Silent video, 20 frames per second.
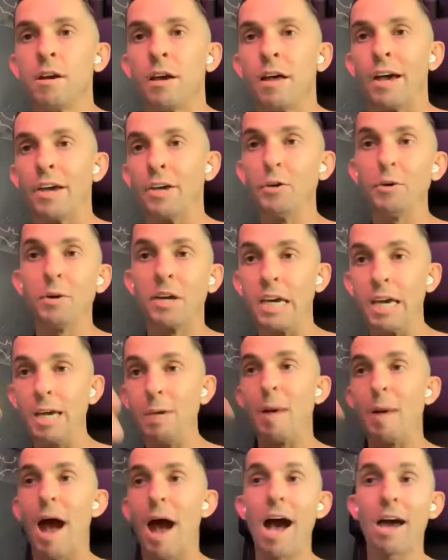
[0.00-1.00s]
You can
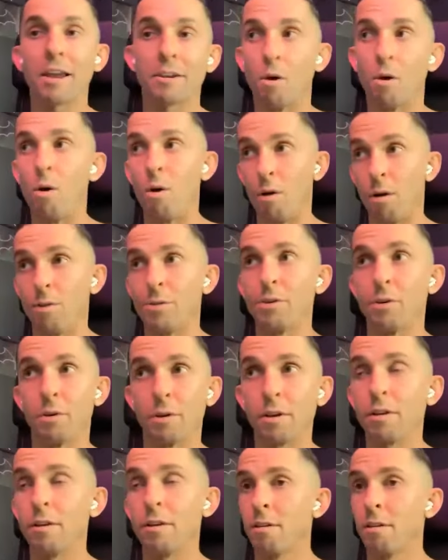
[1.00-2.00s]
keep adding oil to it